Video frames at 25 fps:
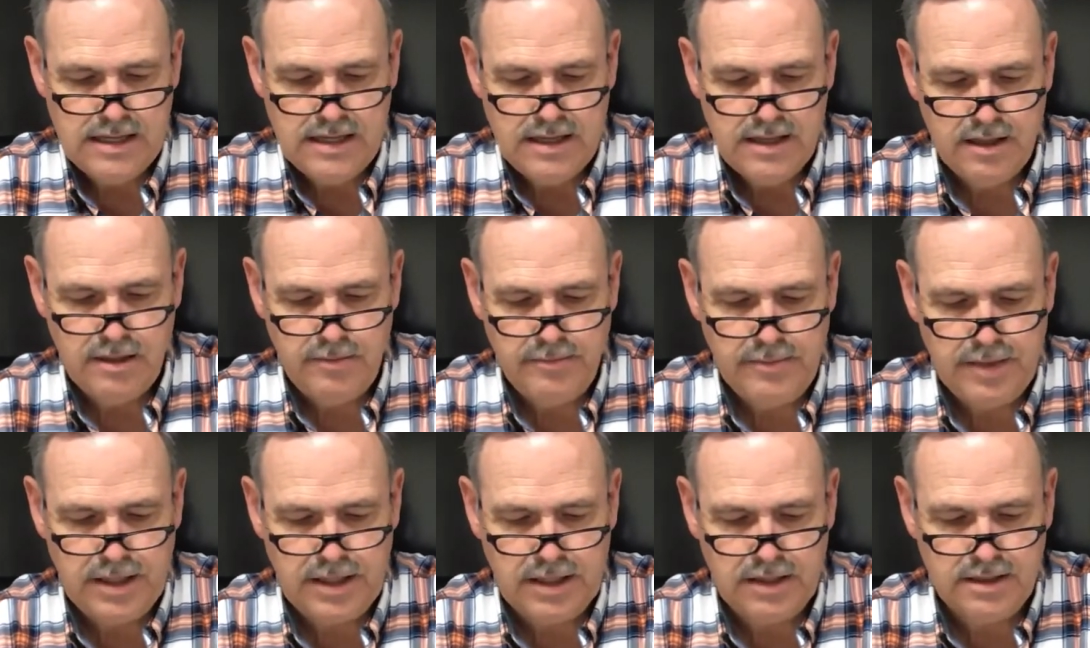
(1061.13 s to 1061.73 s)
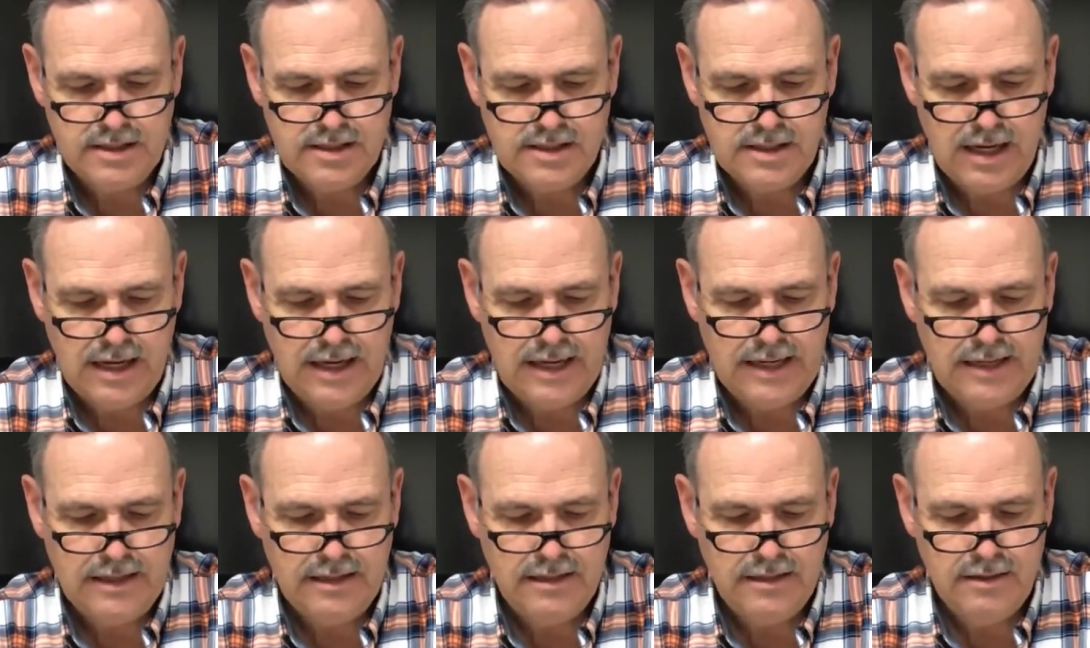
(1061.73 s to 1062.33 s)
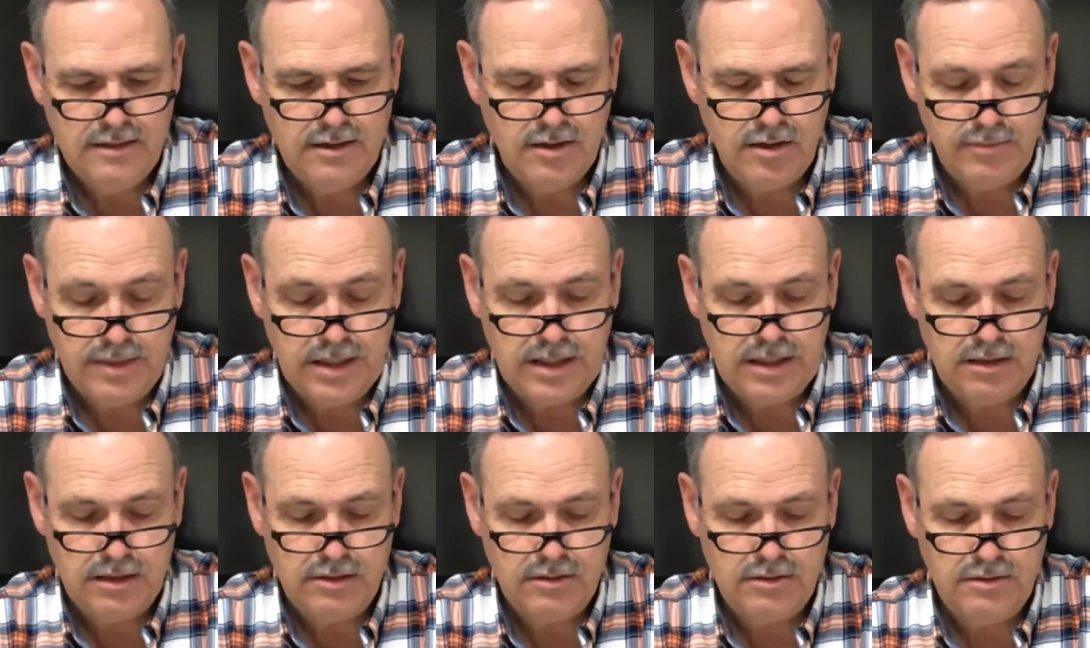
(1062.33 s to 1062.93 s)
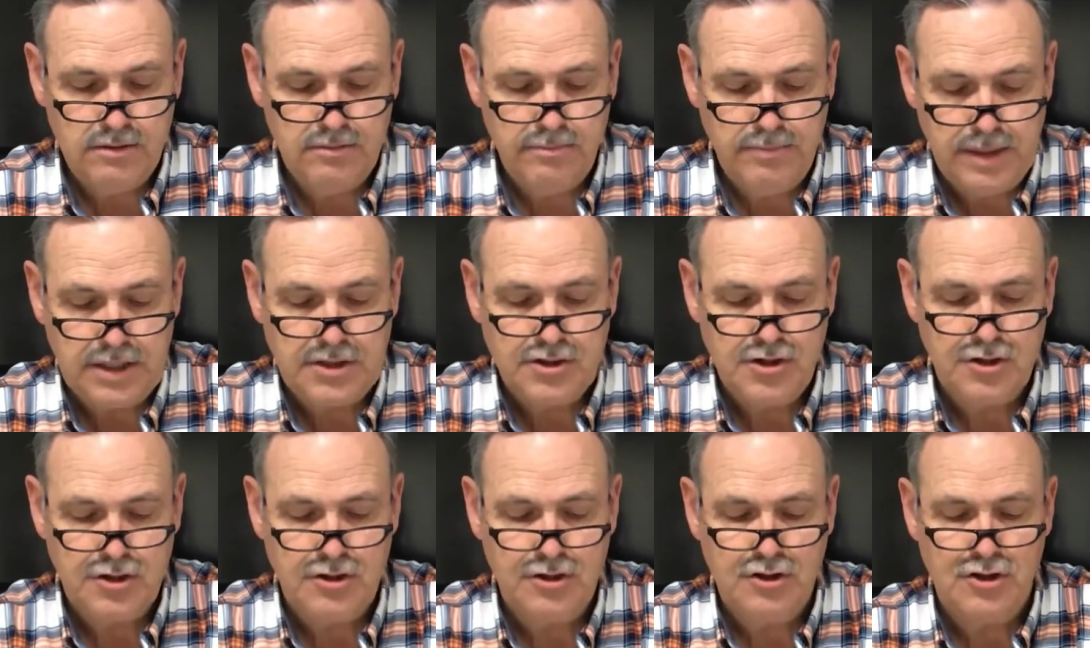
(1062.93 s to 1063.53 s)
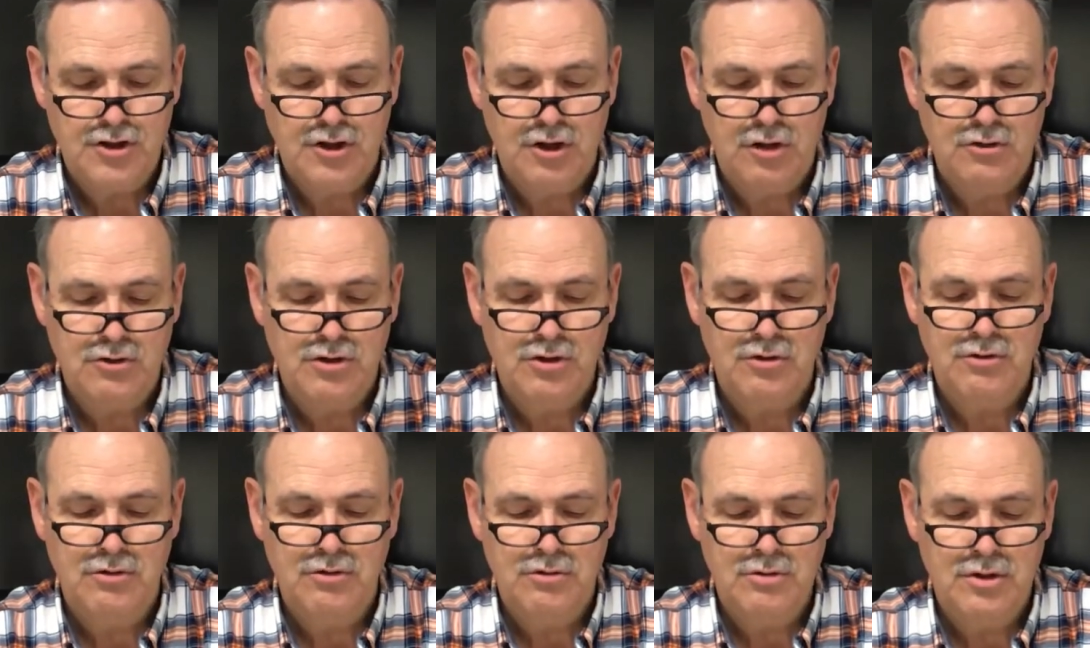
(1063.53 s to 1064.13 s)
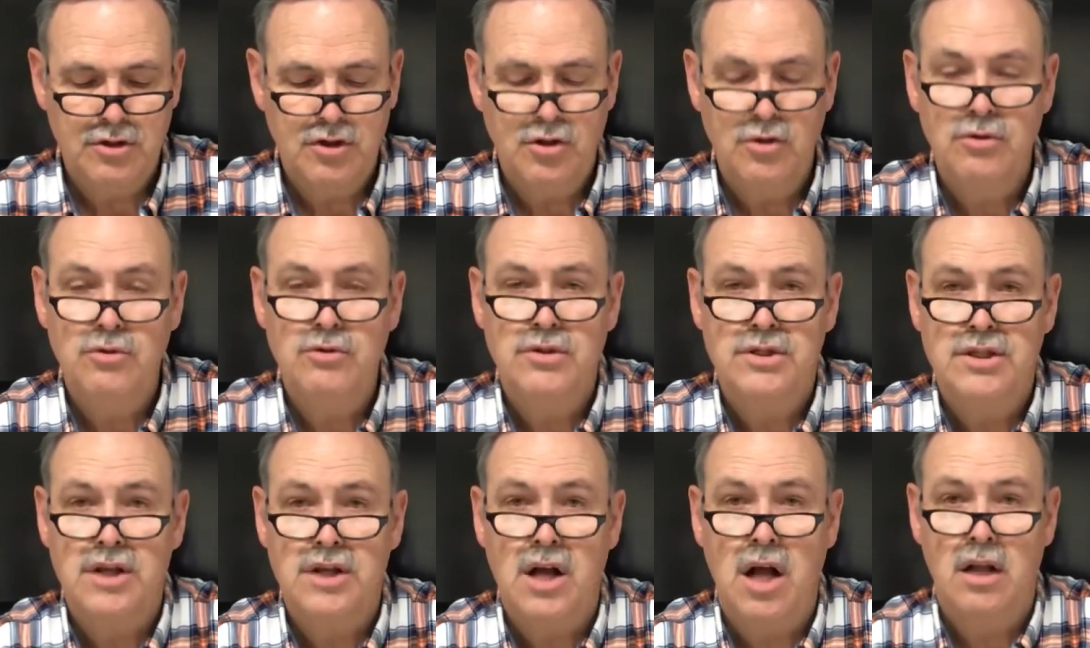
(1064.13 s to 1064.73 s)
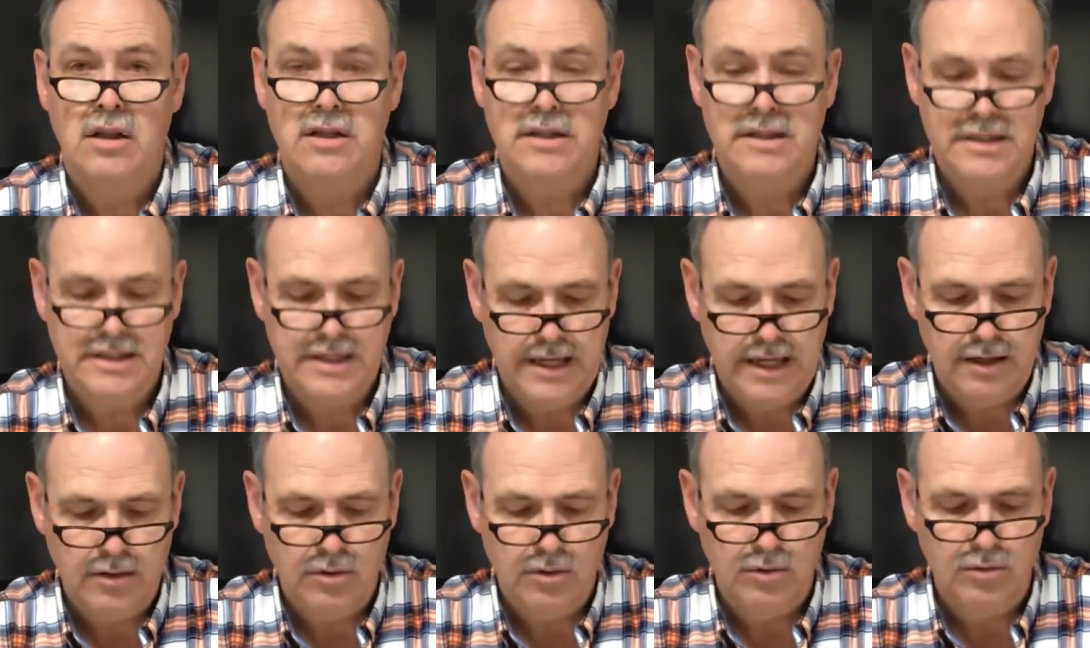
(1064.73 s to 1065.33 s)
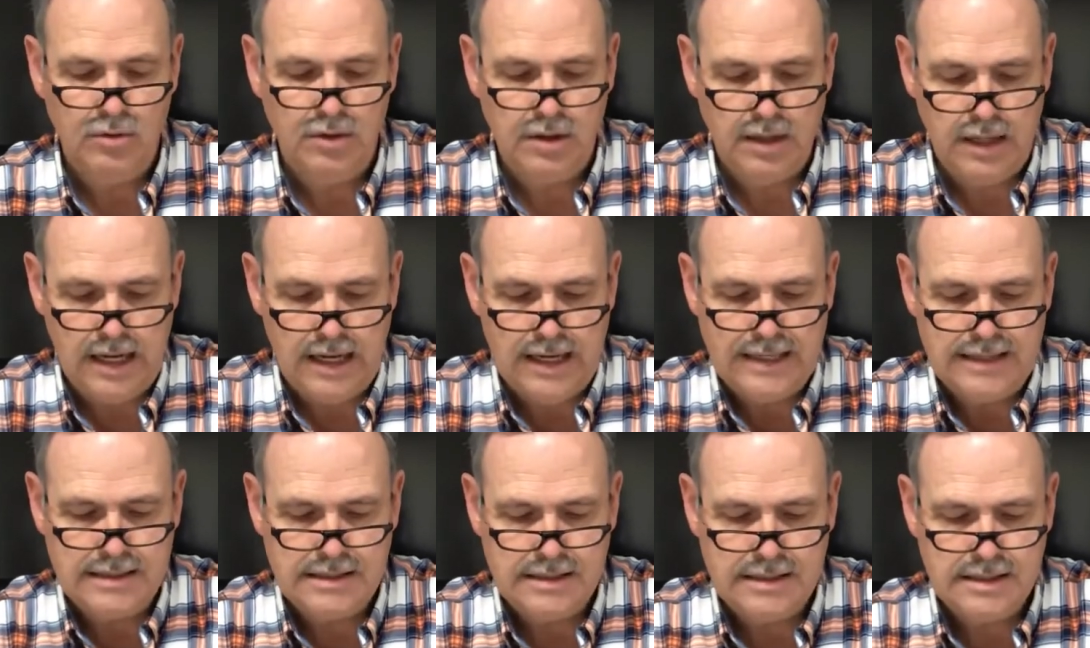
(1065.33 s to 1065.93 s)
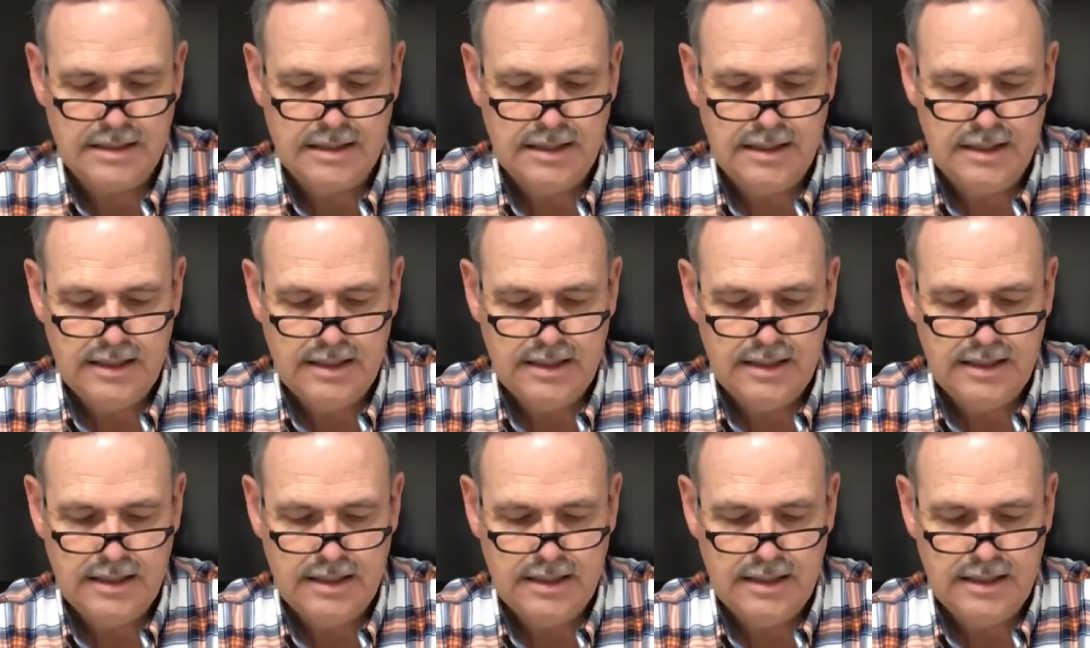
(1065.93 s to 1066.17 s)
The middle sign, or middle picture, shows you two solid yellow lines.